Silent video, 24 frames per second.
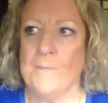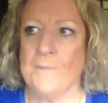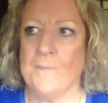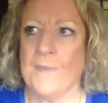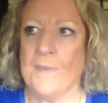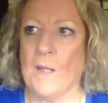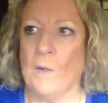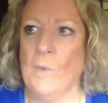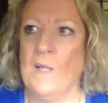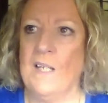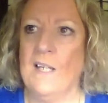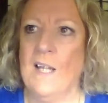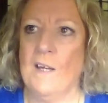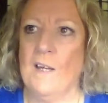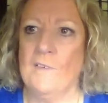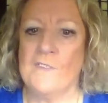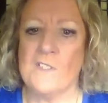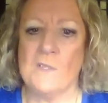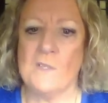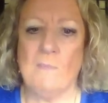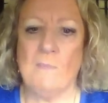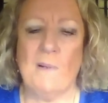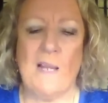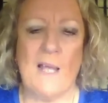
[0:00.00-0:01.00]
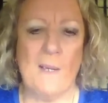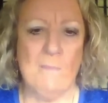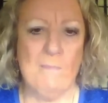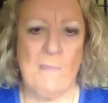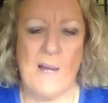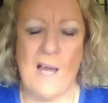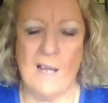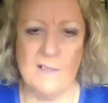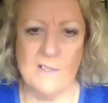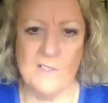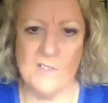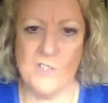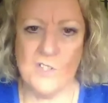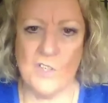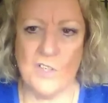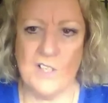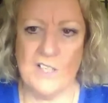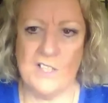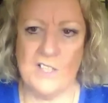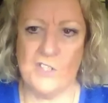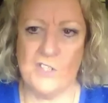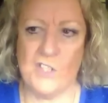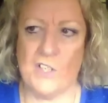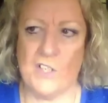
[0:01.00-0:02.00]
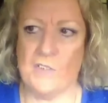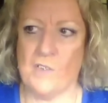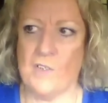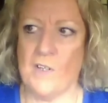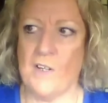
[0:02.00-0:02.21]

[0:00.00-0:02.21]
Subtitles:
we loved to play puns on each other.